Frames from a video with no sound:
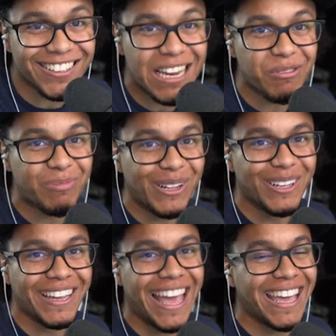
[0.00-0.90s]
shameless
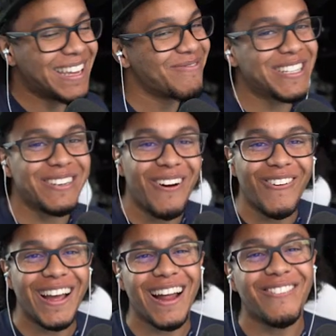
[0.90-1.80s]
plug. Hey, but you know
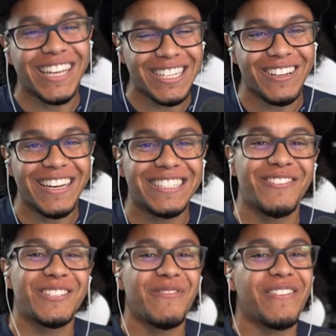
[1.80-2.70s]
what? I'm going to catch y'all in the next
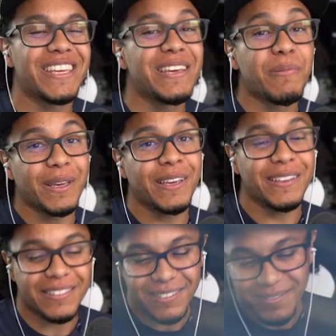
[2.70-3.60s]
episode, baby. Peace.